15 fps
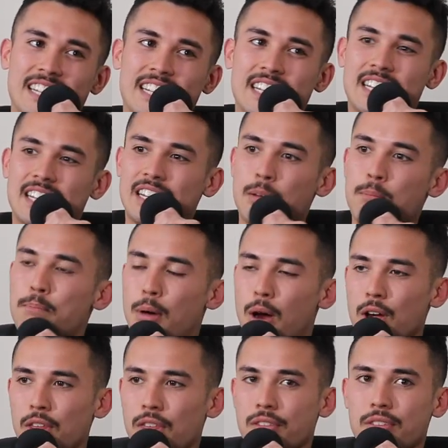Yep.
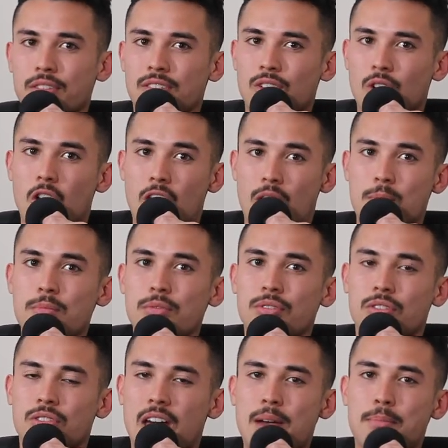Both times
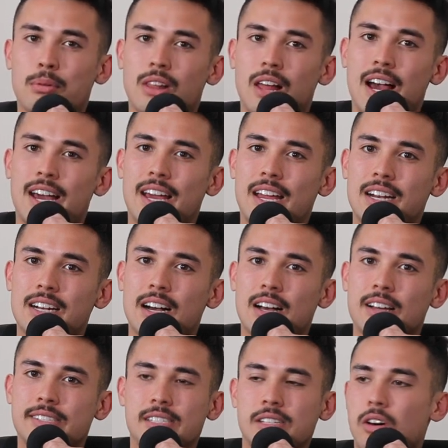they played
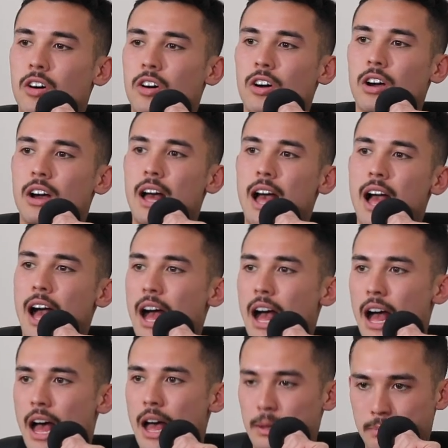a song
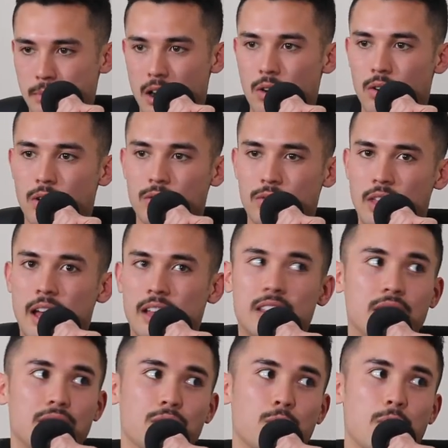um, a, that
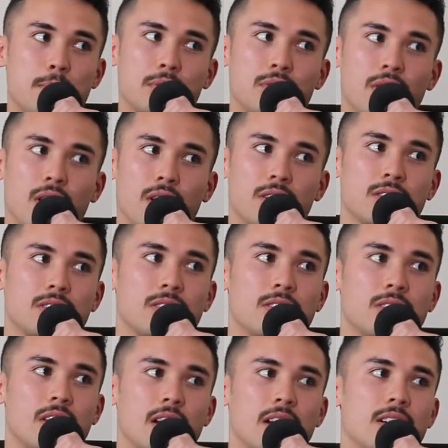is a ripper song.
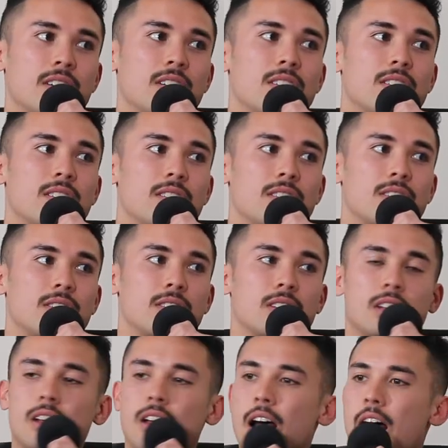Oh, wait, no, you go.
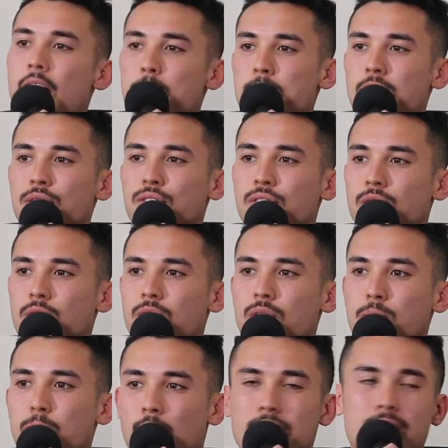Um, it's
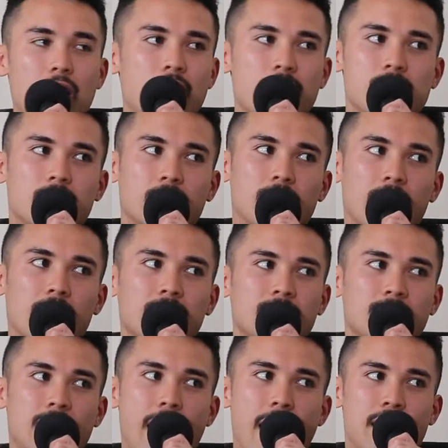by Gary Glitter
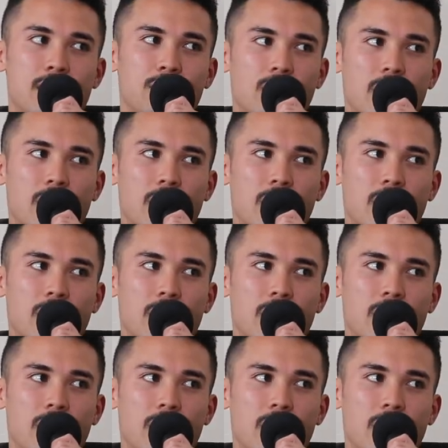and it's